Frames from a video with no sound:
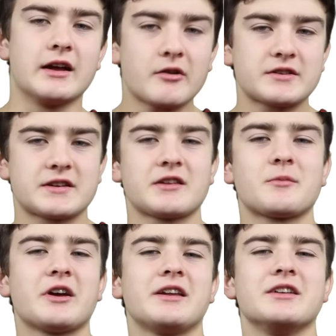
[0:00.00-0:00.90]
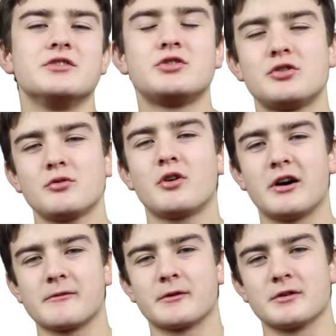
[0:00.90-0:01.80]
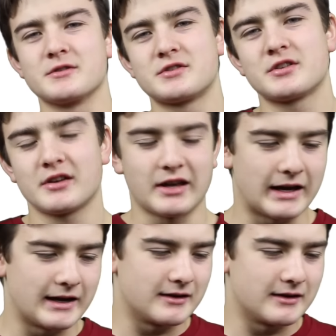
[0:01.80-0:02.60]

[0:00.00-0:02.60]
And now it's telling me I need two offers,